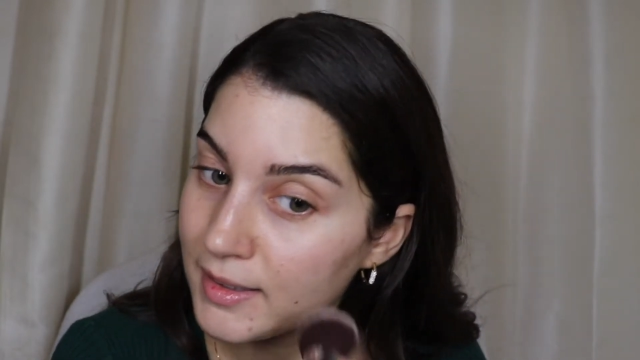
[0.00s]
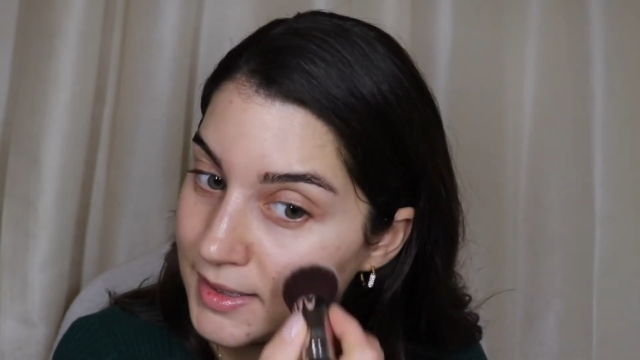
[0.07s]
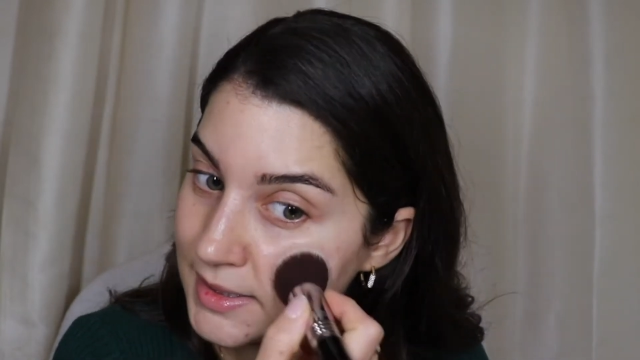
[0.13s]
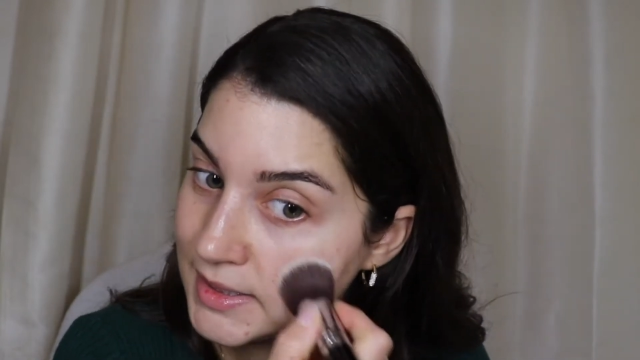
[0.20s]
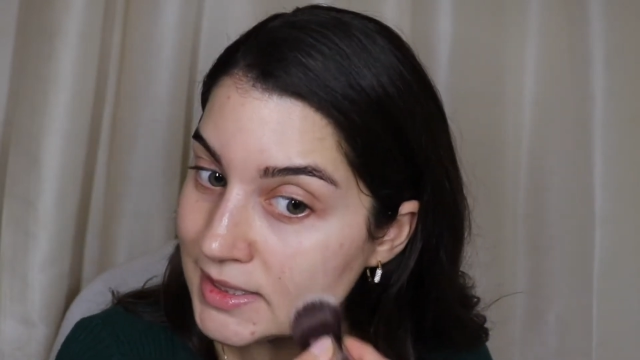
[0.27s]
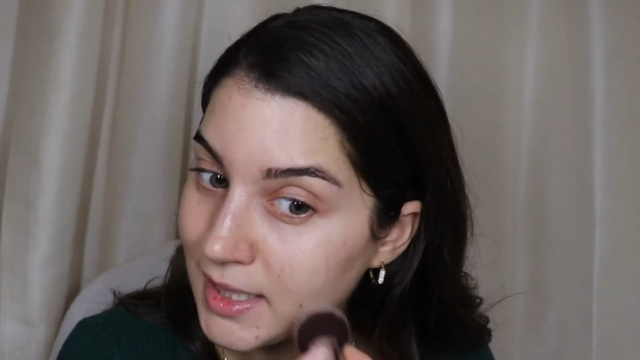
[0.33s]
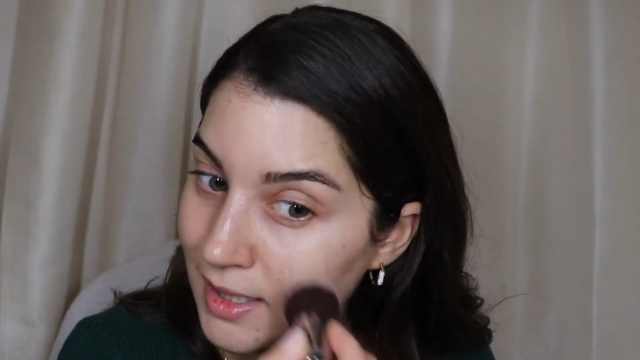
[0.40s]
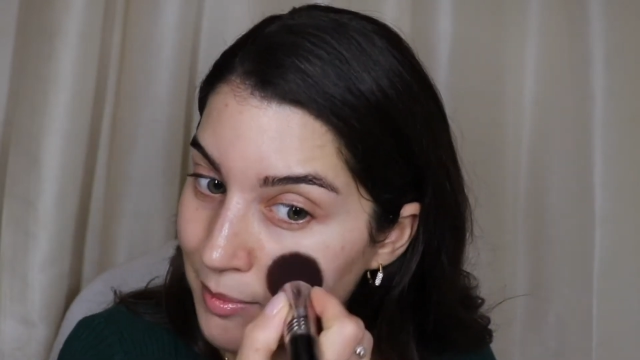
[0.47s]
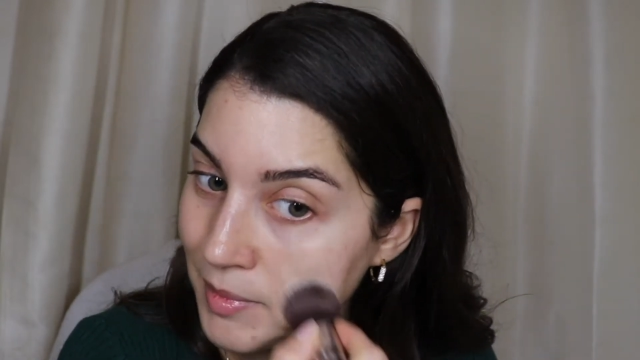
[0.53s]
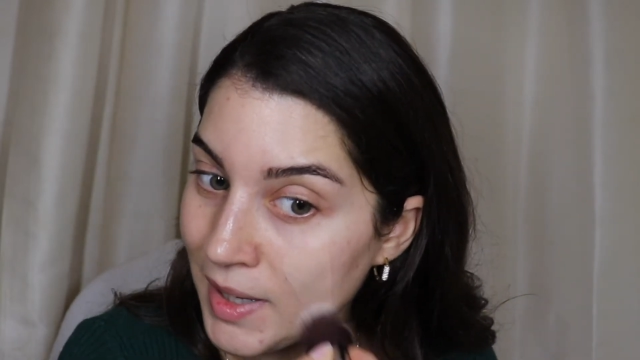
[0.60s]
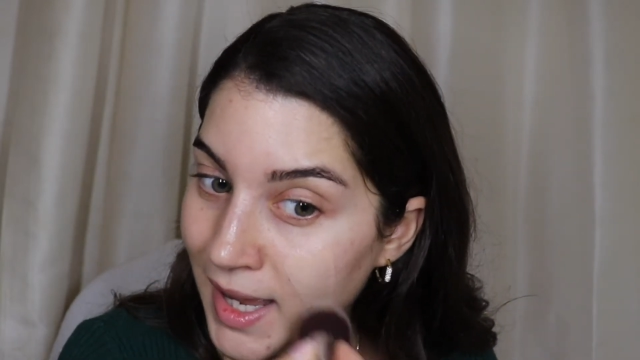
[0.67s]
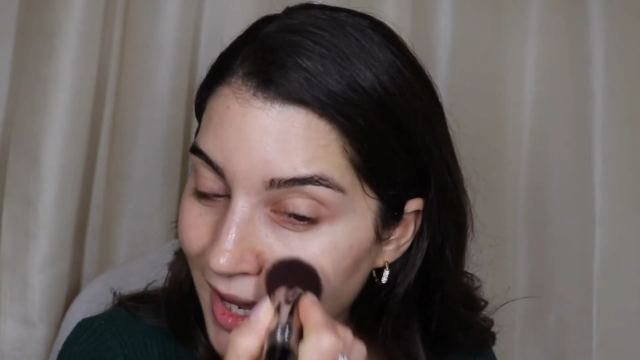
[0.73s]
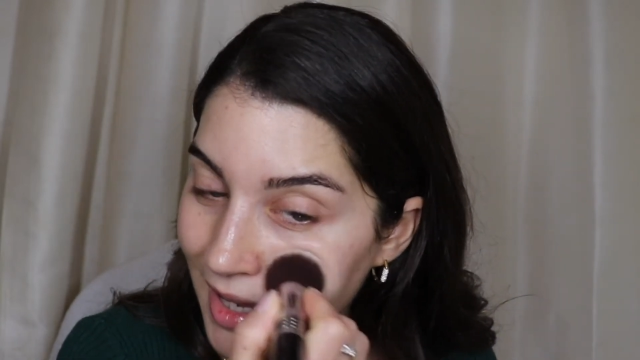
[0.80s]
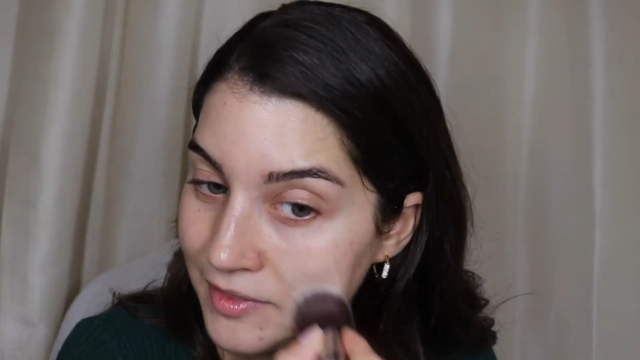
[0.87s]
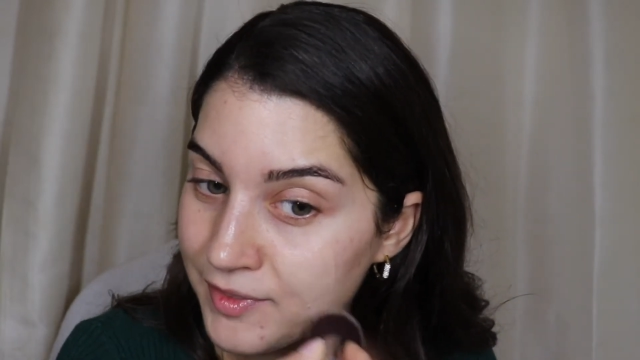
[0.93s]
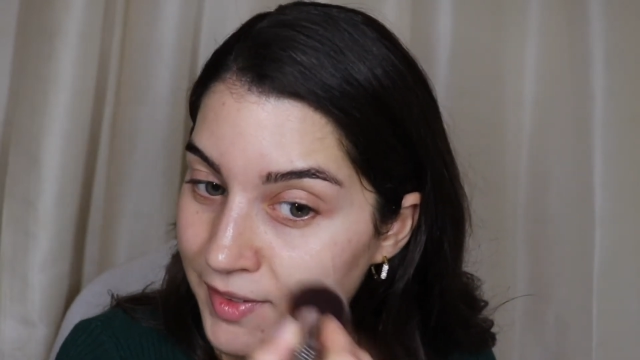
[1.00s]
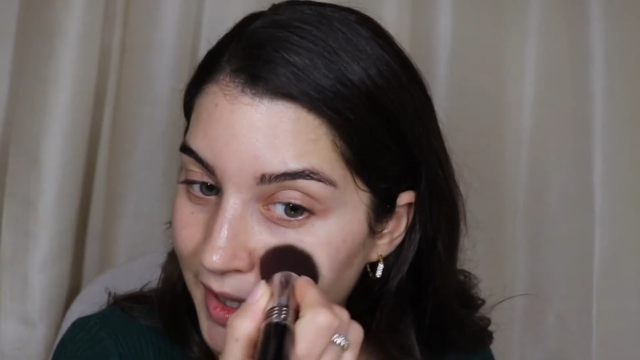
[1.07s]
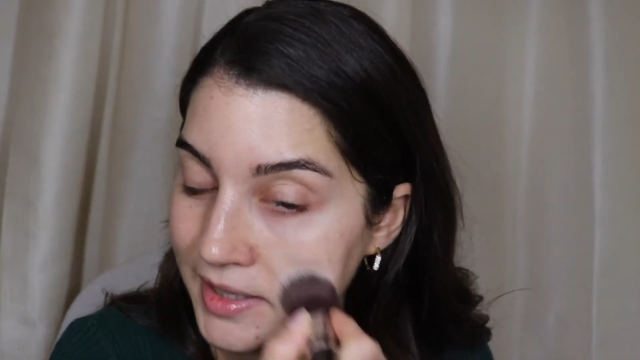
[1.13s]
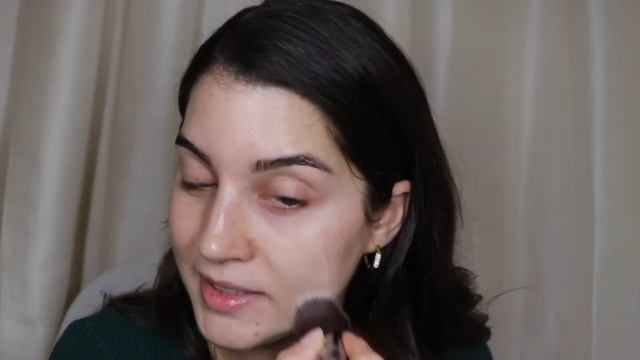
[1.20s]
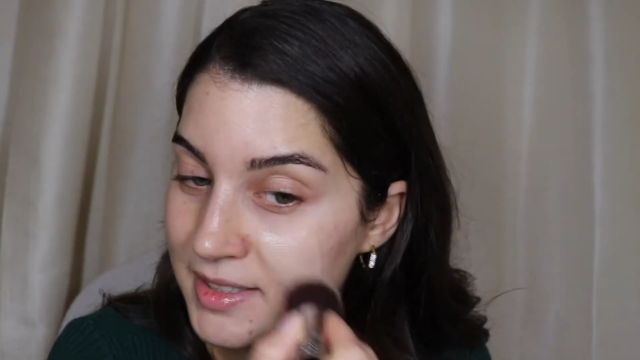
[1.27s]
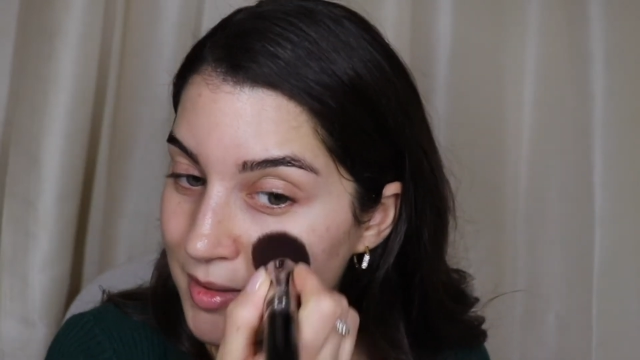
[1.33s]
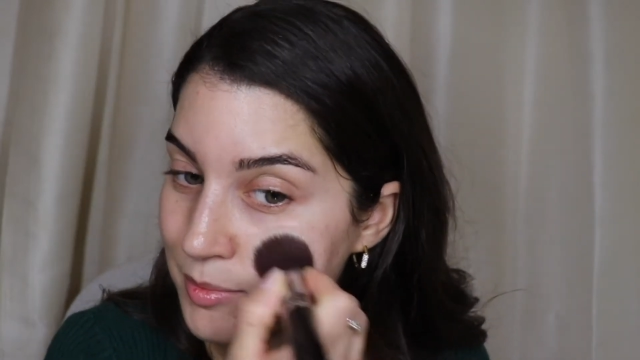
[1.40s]
Sigma
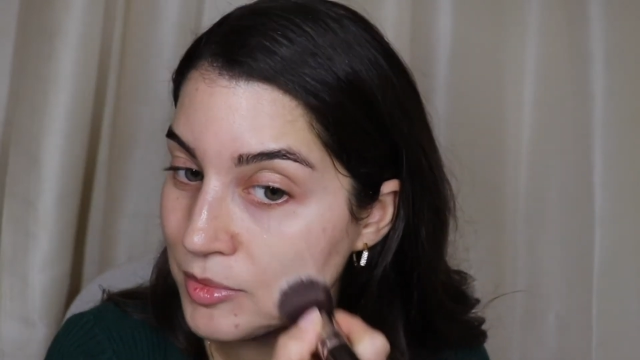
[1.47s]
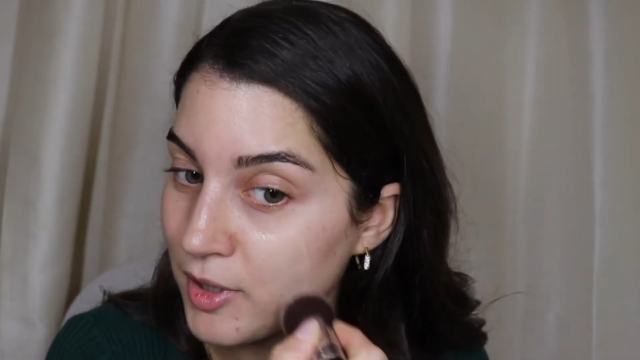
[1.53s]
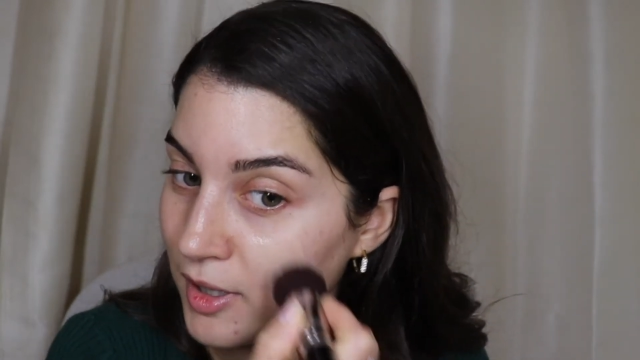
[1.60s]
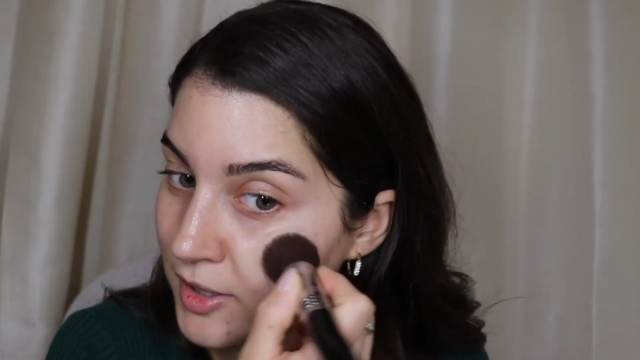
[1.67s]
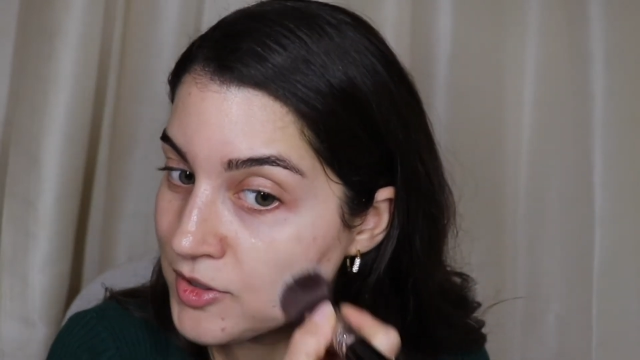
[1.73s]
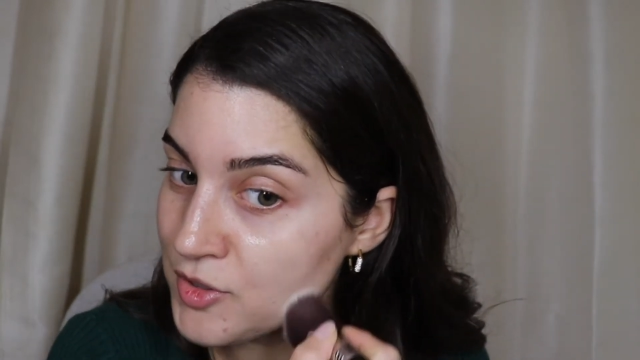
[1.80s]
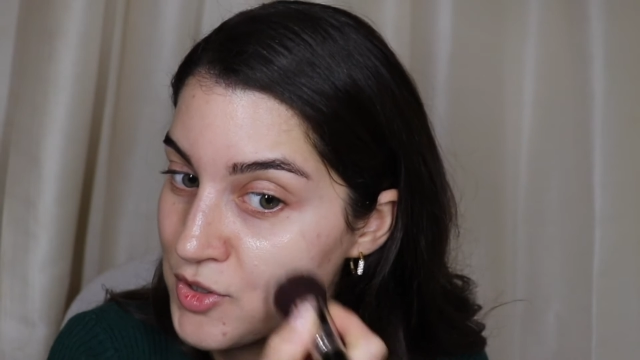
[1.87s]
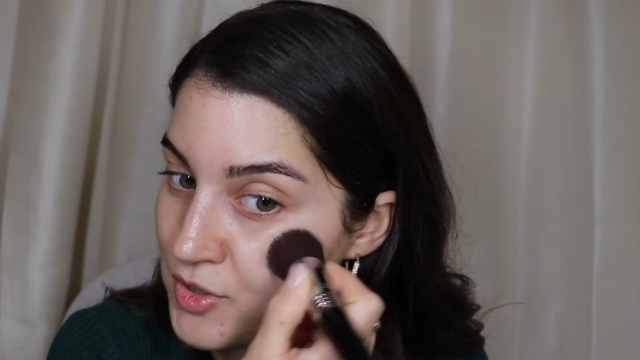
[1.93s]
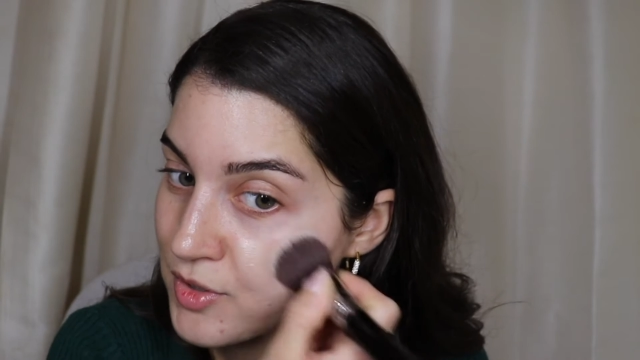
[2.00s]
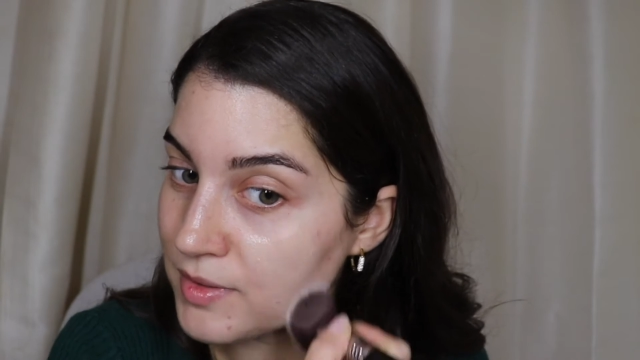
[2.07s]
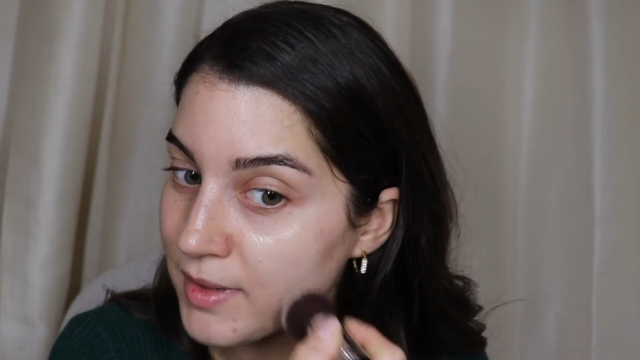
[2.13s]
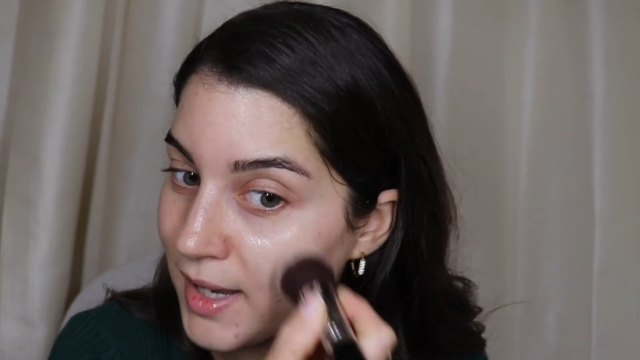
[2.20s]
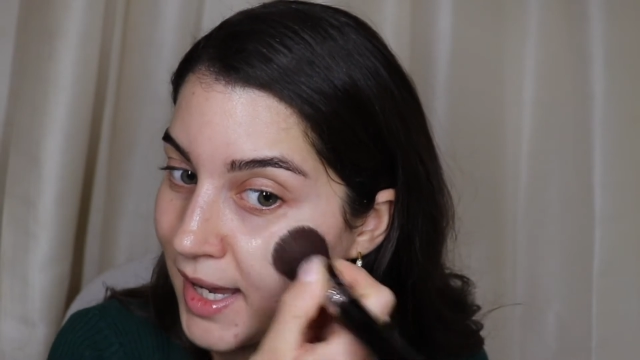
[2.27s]
F80 brush